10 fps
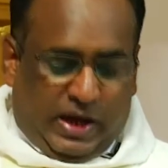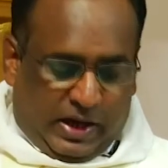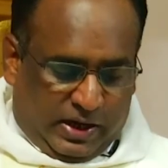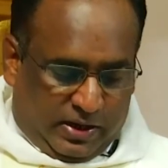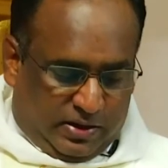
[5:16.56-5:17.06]

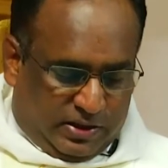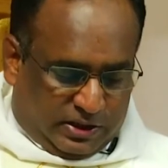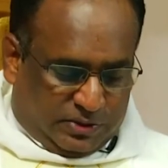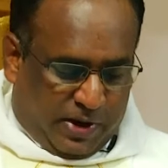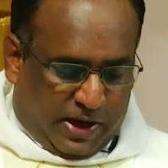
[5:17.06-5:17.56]
and
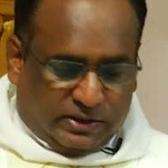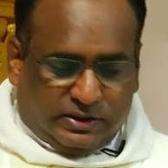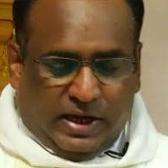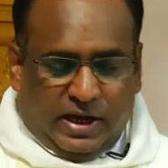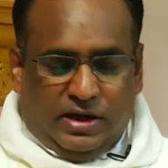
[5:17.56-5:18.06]
this man
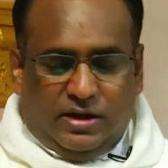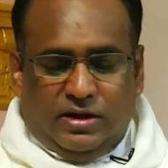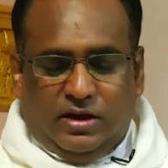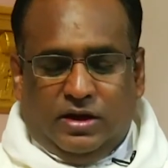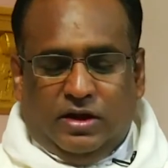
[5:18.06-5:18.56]
said,
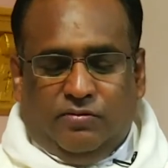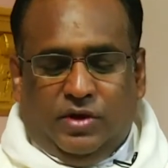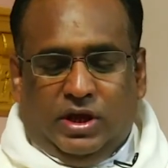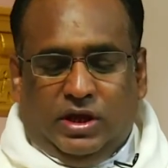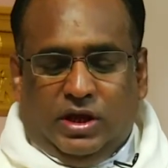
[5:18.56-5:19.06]

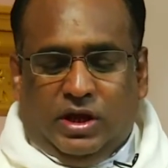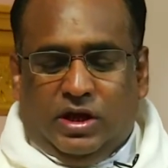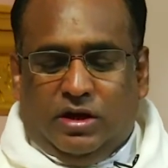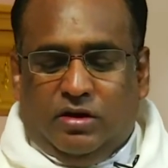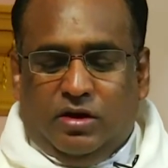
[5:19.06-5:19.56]
we
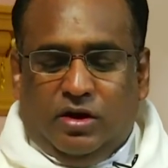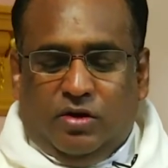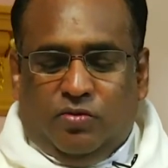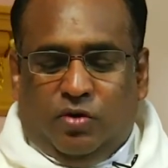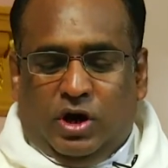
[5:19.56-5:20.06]
hear
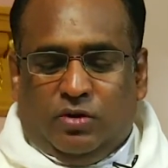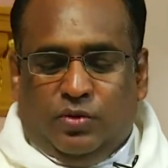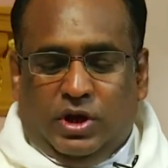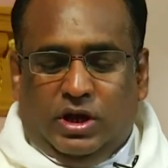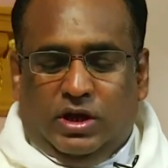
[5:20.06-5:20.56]
what
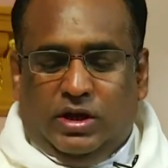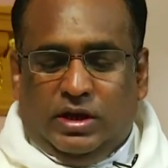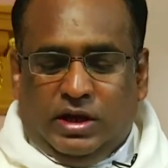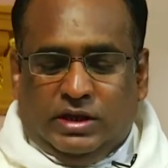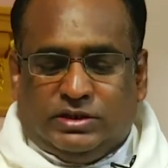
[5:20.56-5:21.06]
we
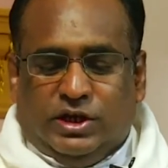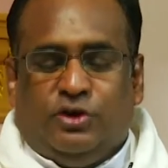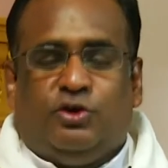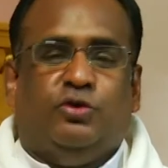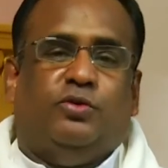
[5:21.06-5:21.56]

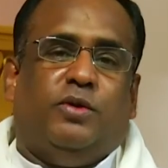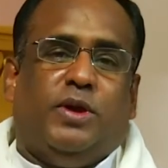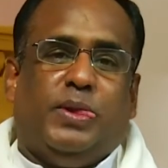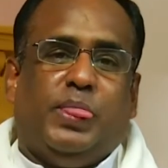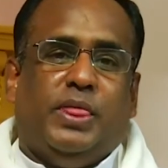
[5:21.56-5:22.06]
listen to.
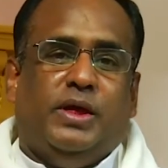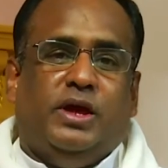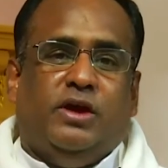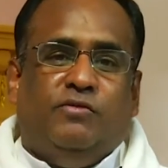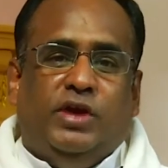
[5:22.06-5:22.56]

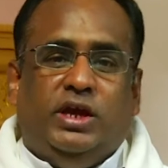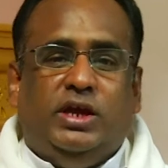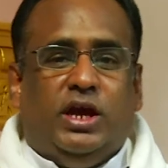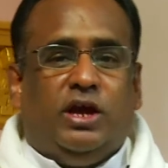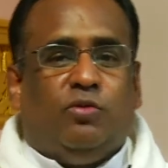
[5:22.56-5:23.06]
We
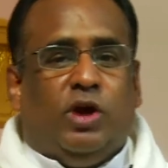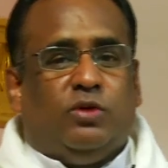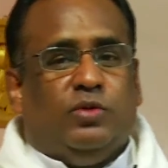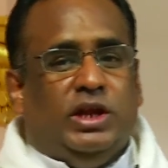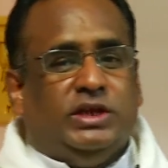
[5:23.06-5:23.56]
hear
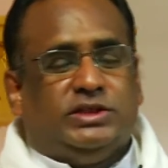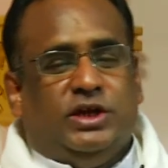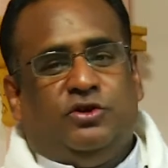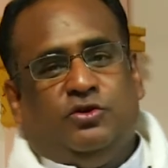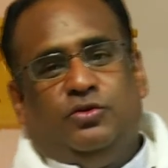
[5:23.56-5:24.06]
what we
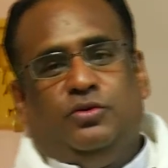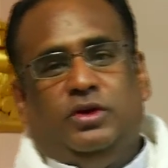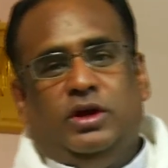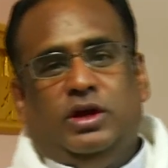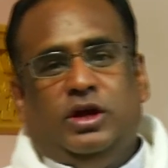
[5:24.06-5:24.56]
listen to.
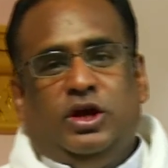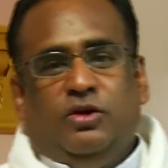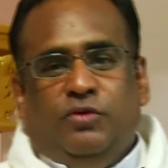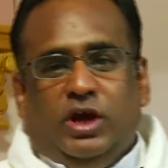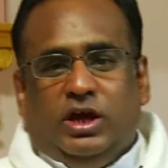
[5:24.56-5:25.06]

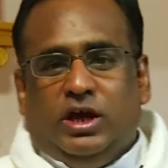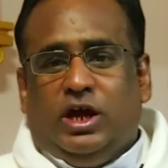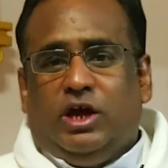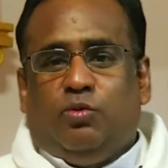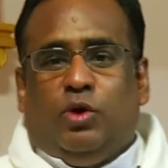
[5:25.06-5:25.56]
We
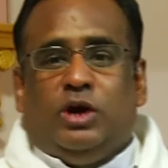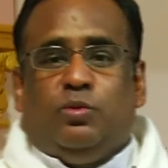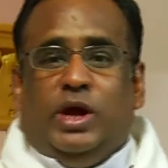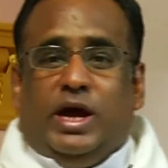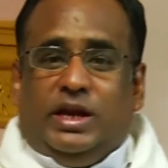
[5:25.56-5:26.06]
hear
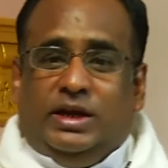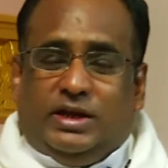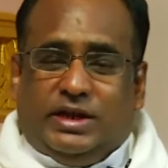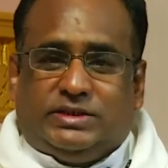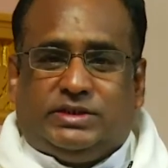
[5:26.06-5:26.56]
what we are
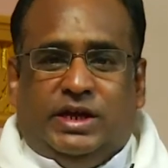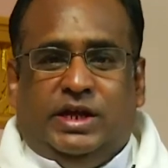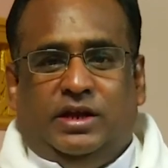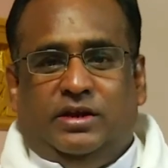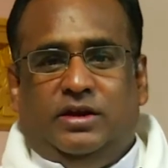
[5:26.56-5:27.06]
interested
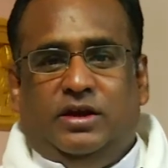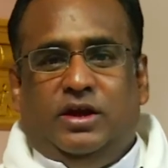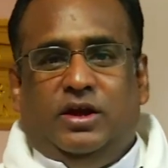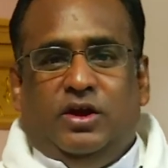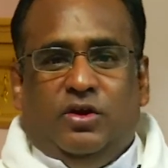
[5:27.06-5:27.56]
in.
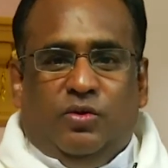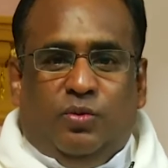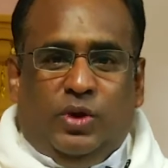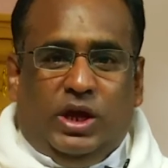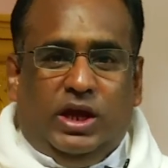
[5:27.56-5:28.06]

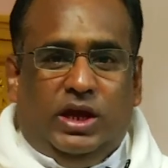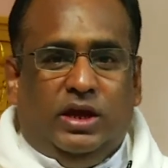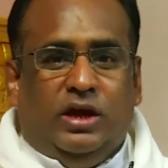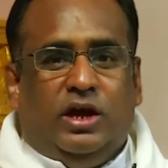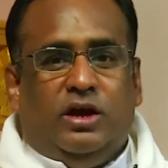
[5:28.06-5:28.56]
We
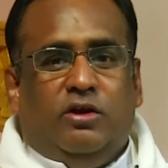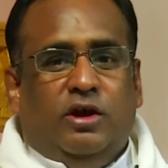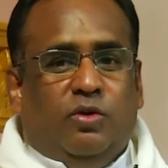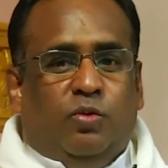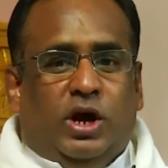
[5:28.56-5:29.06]
hear
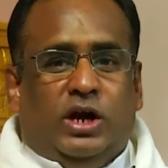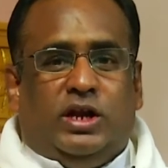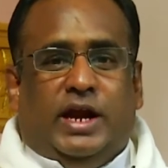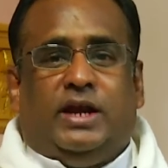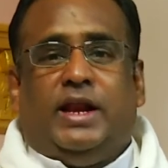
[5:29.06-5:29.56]

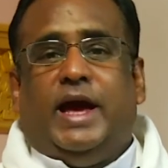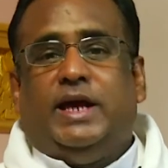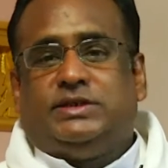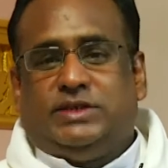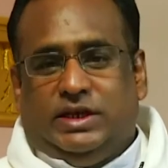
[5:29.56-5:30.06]
what
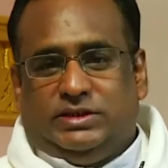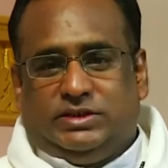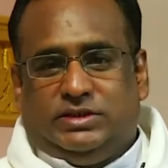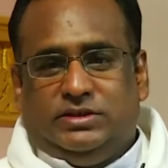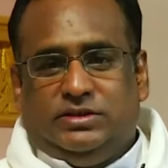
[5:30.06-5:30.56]
attracts
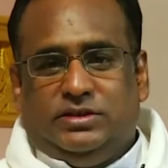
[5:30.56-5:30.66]
us.